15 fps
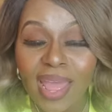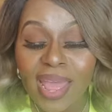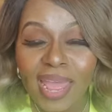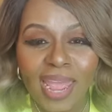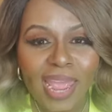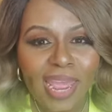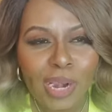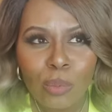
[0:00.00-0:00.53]

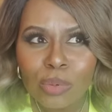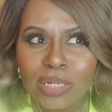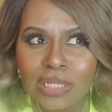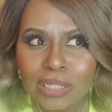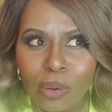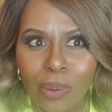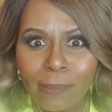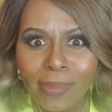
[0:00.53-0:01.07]
And it was
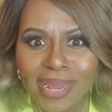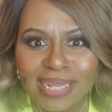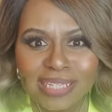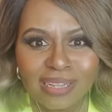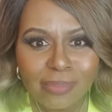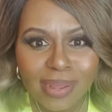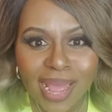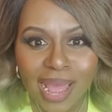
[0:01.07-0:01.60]
so amazing
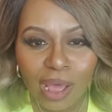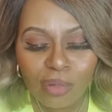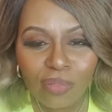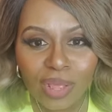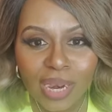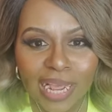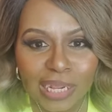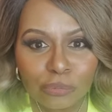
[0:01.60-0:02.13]
to me how the
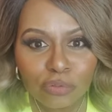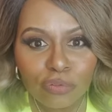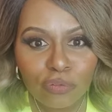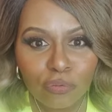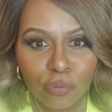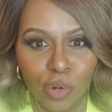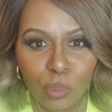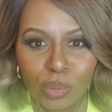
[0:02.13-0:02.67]
class was
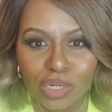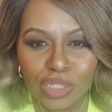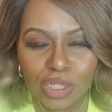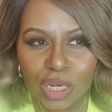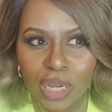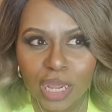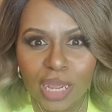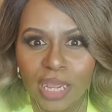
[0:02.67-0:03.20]
free,
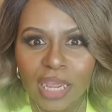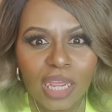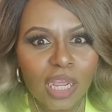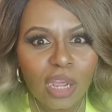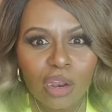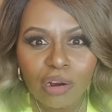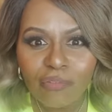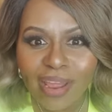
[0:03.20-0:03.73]
which he
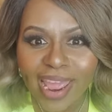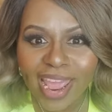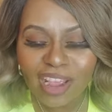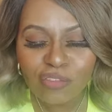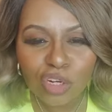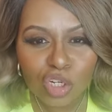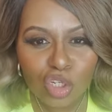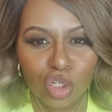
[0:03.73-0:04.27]
could have
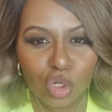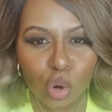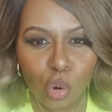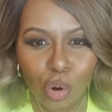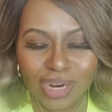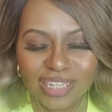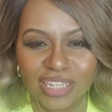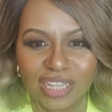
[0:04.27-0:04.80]
actually
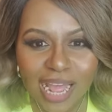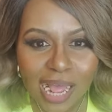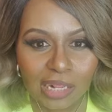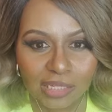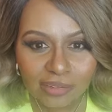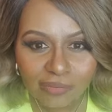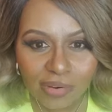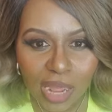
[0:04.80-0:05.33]
charged
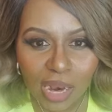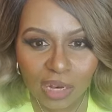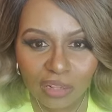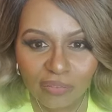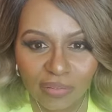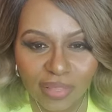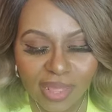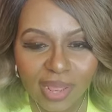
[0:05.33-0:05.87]
thousands of dollars
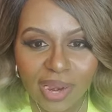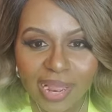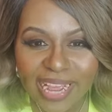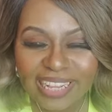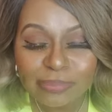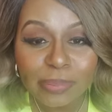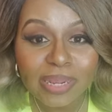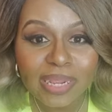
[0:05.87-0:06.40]
for that
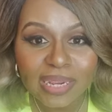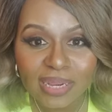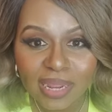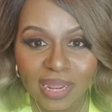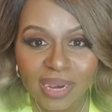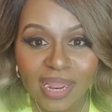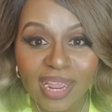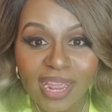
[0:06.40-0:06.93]
class, but he
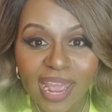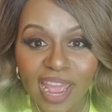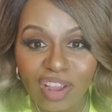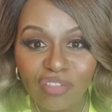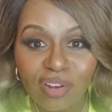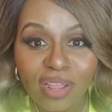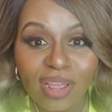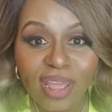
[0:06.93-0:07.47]
didn't. He
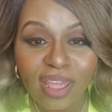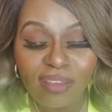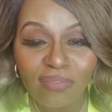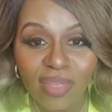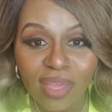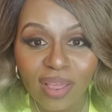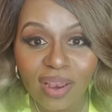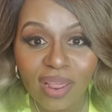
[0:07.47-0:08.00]
actually
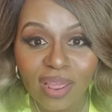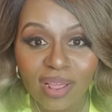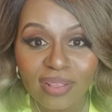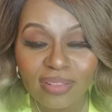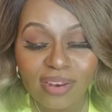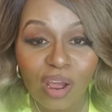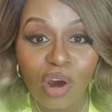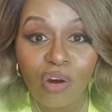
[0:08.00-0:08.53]
gave that
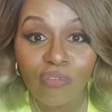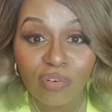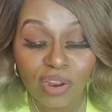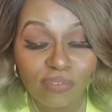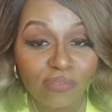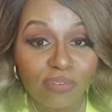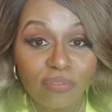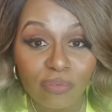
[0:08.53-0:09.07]
class and offered
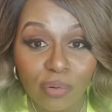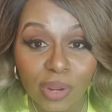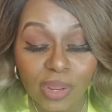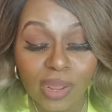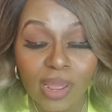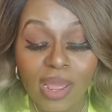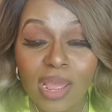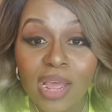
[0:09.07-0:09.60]
it for free.